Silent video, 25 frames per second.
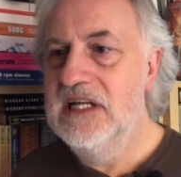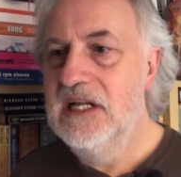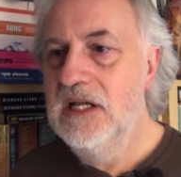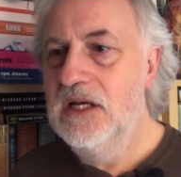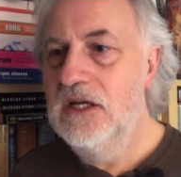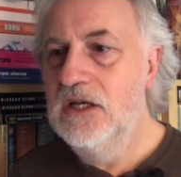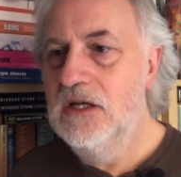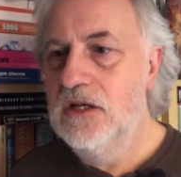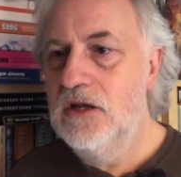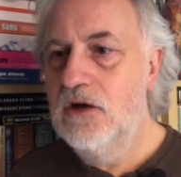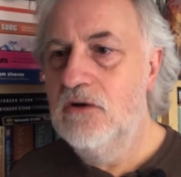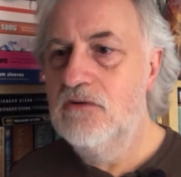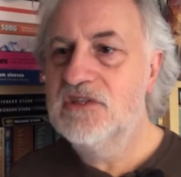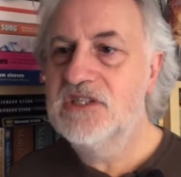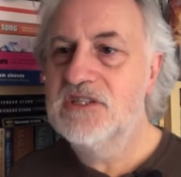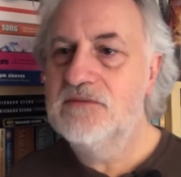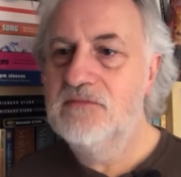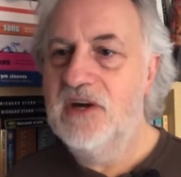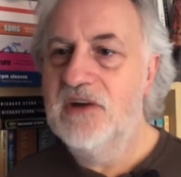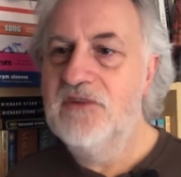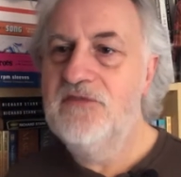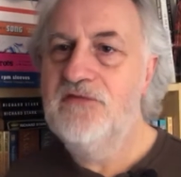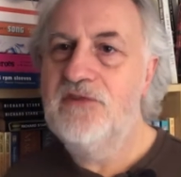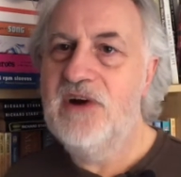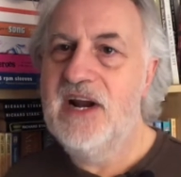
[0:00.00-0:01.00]
loads of
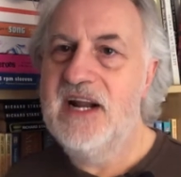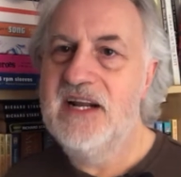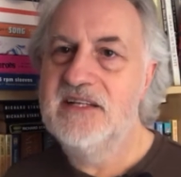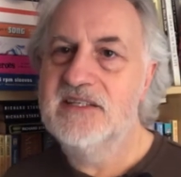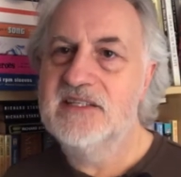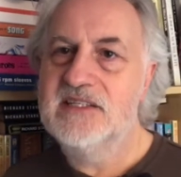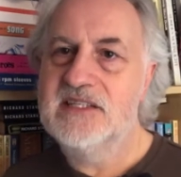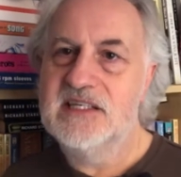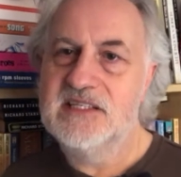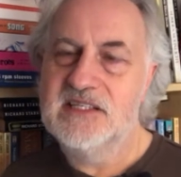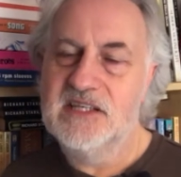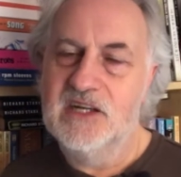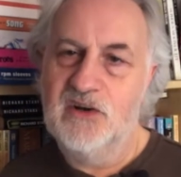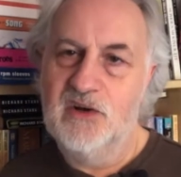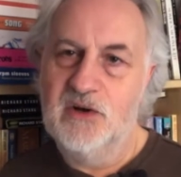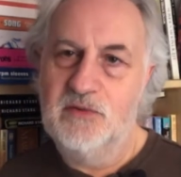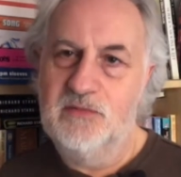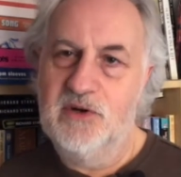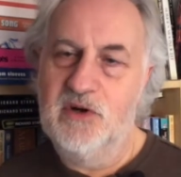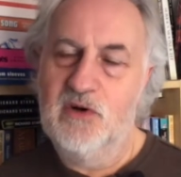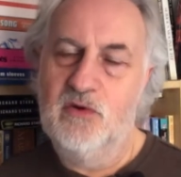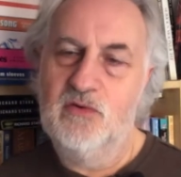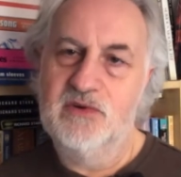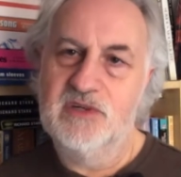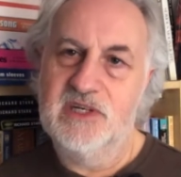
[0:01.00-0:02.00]
my friends, as I got a bit
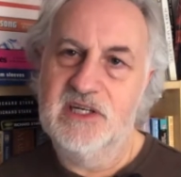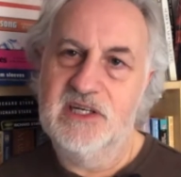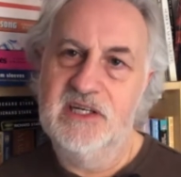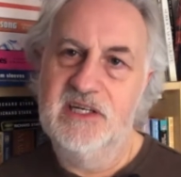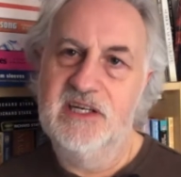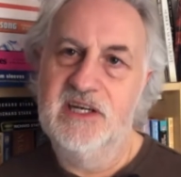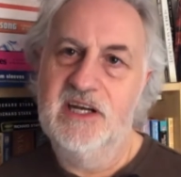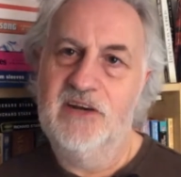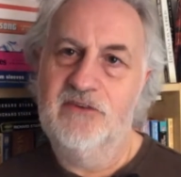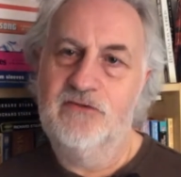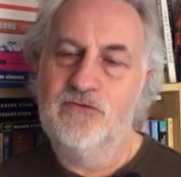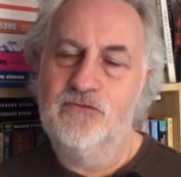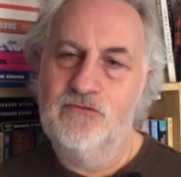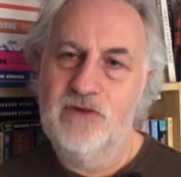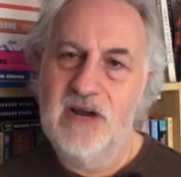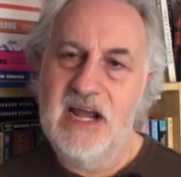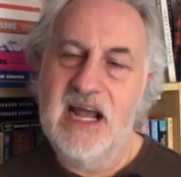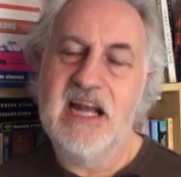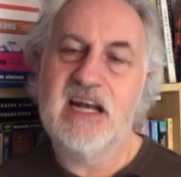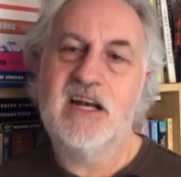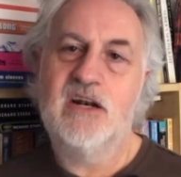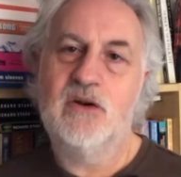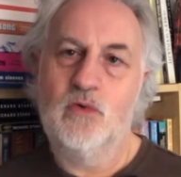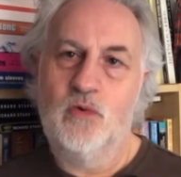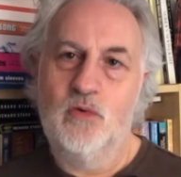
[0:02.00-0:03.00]
older, had
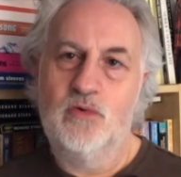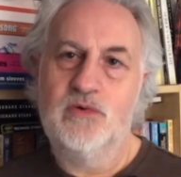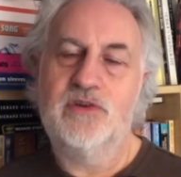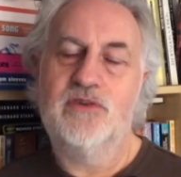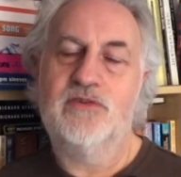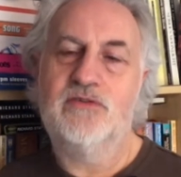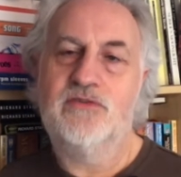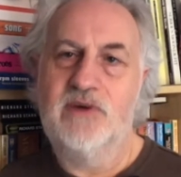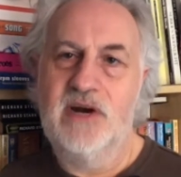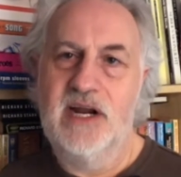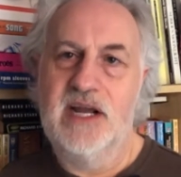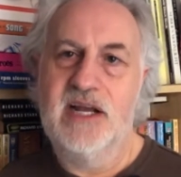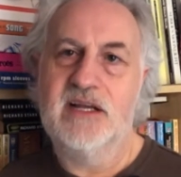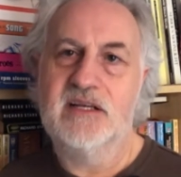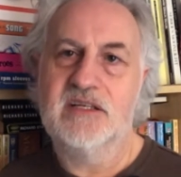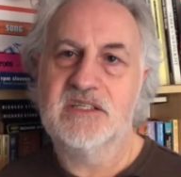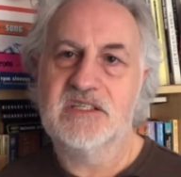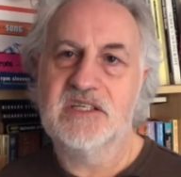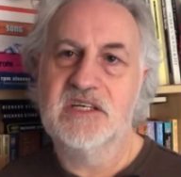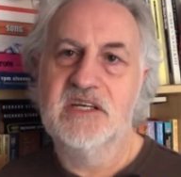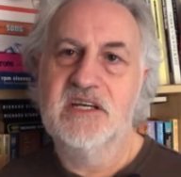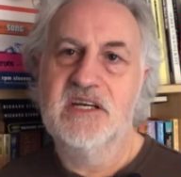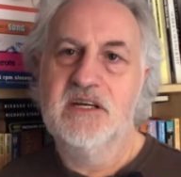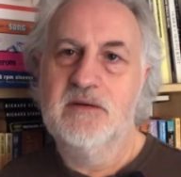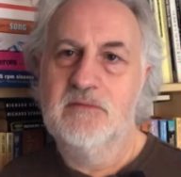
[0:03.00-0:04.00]
read Lord of the Rings,
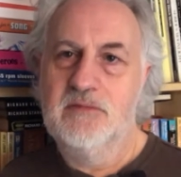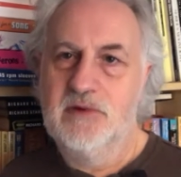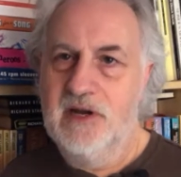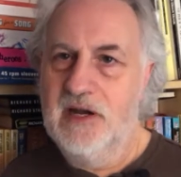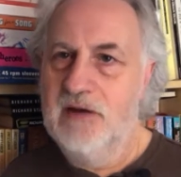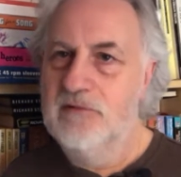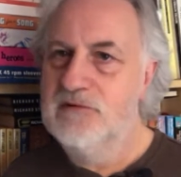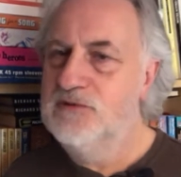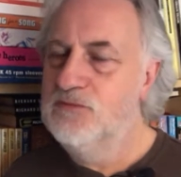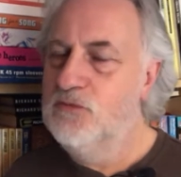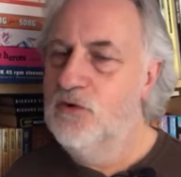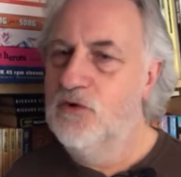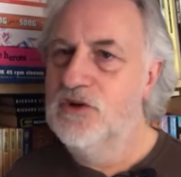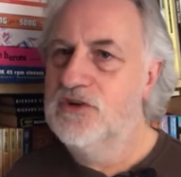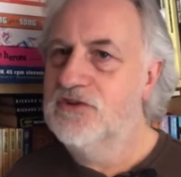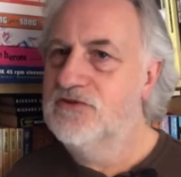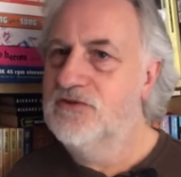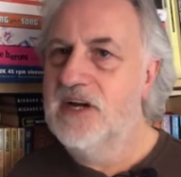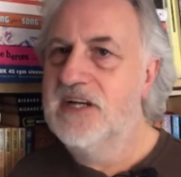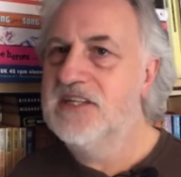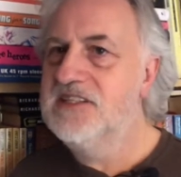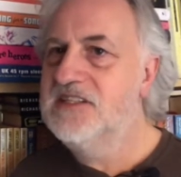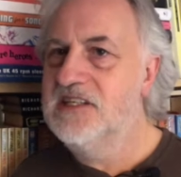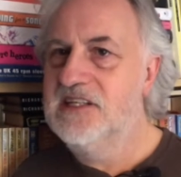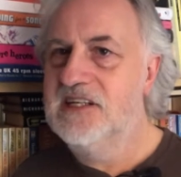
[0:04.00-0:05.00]
but I was more
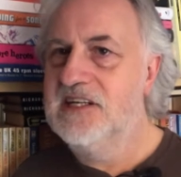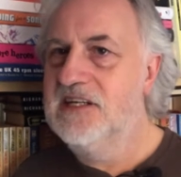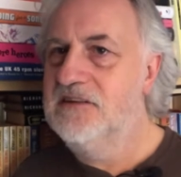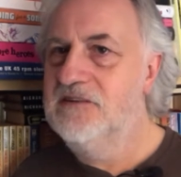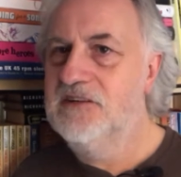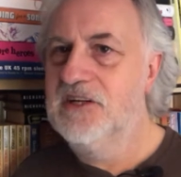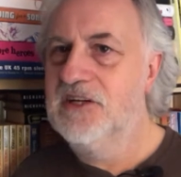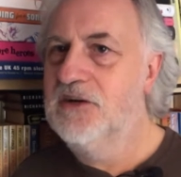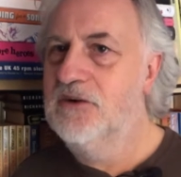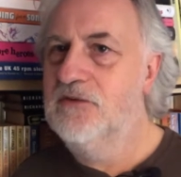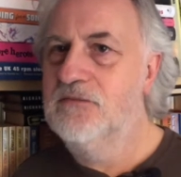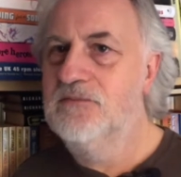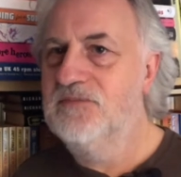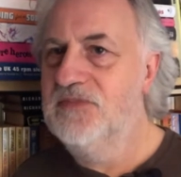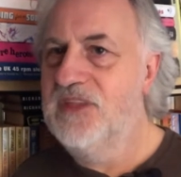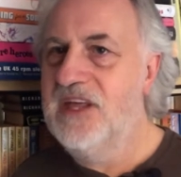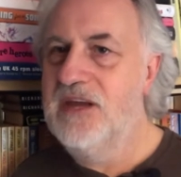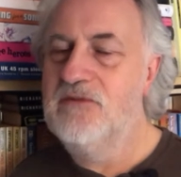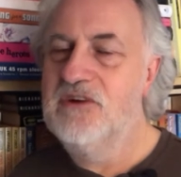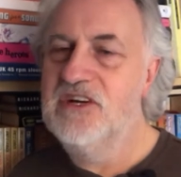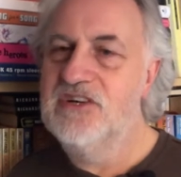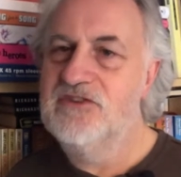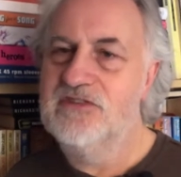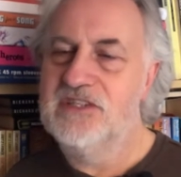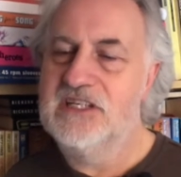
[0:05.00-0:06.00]
interested in, you know, they
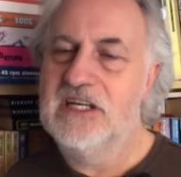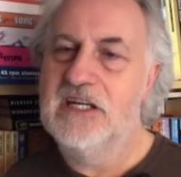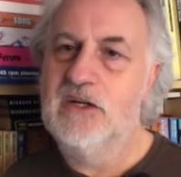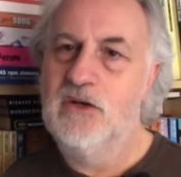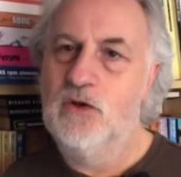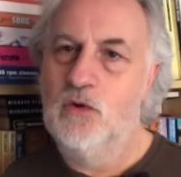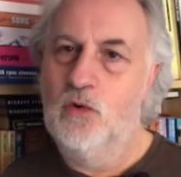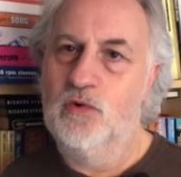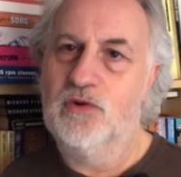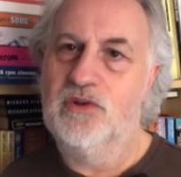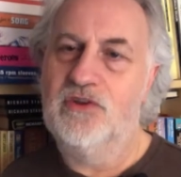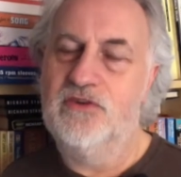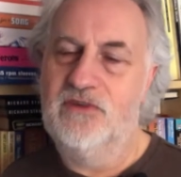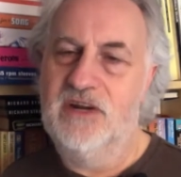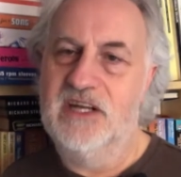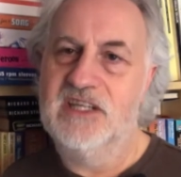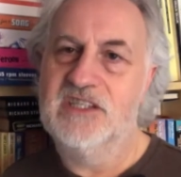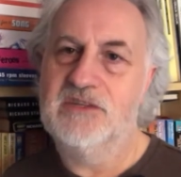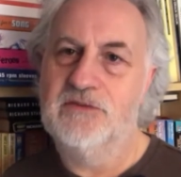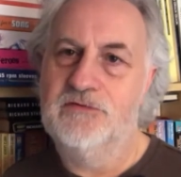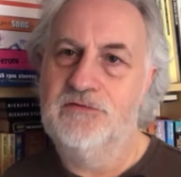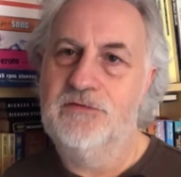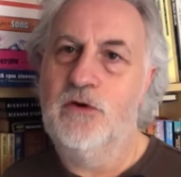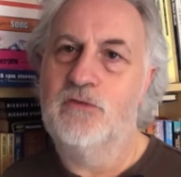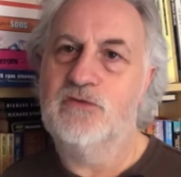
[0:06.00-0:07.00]
were interested in Lord of the Rings
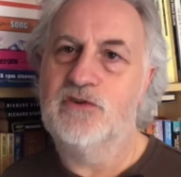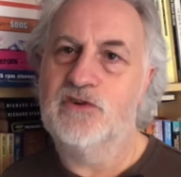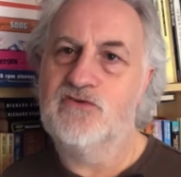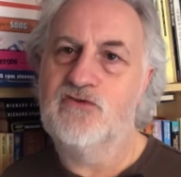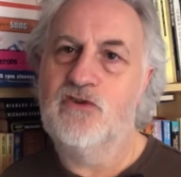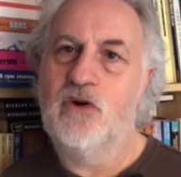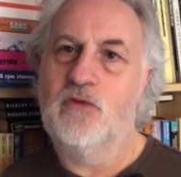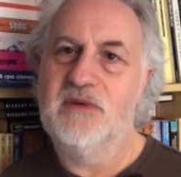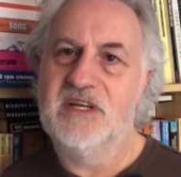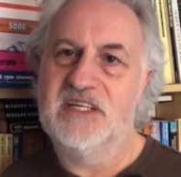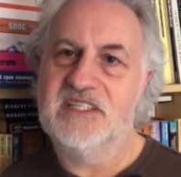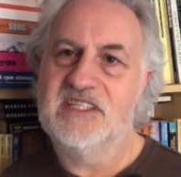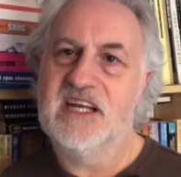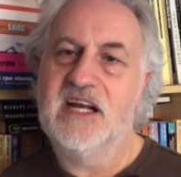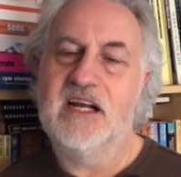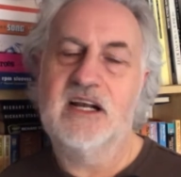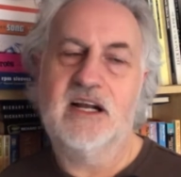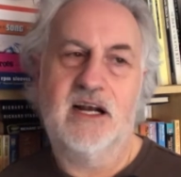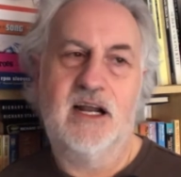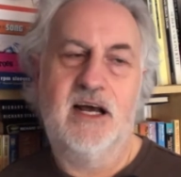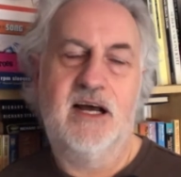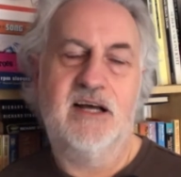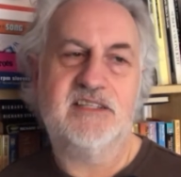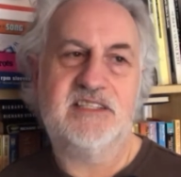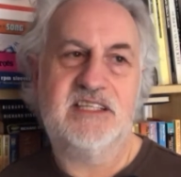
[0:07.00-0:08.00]
and photochromic
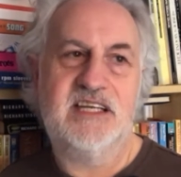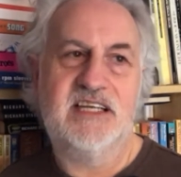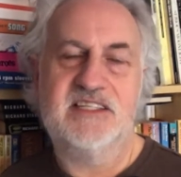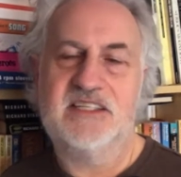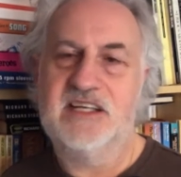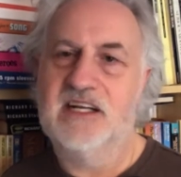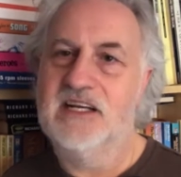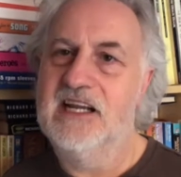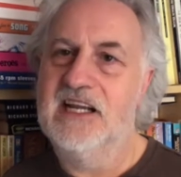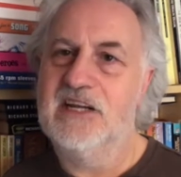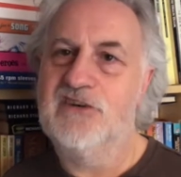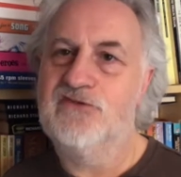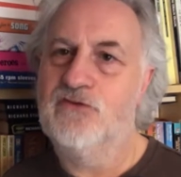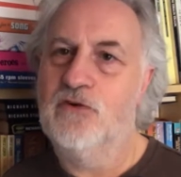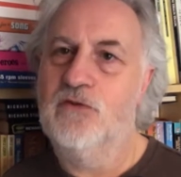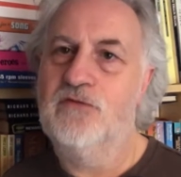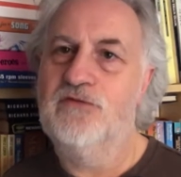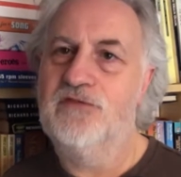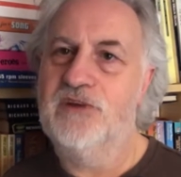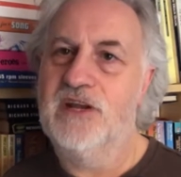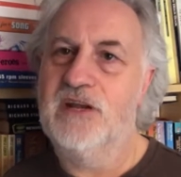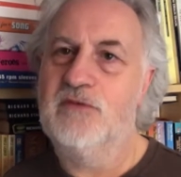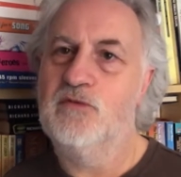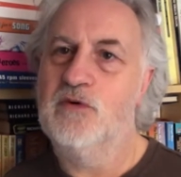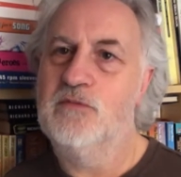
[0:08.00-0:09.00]
sunglasses and later on
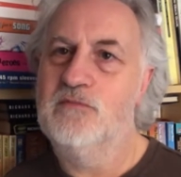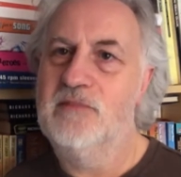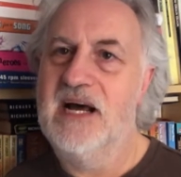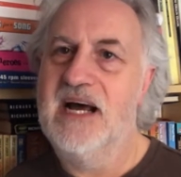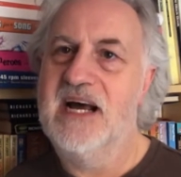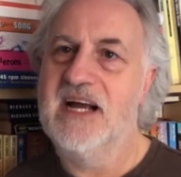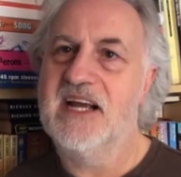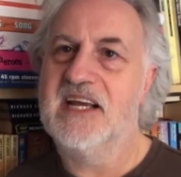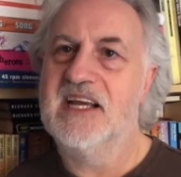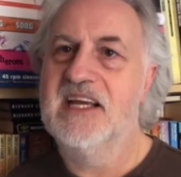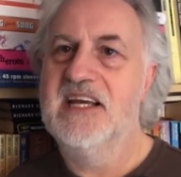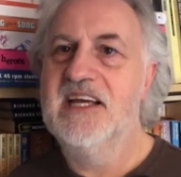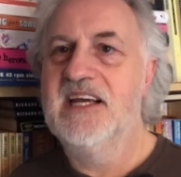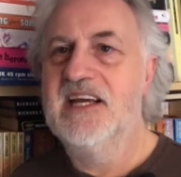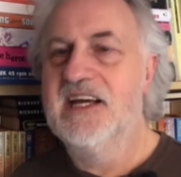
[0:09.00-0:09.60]
Fleetwood Mac.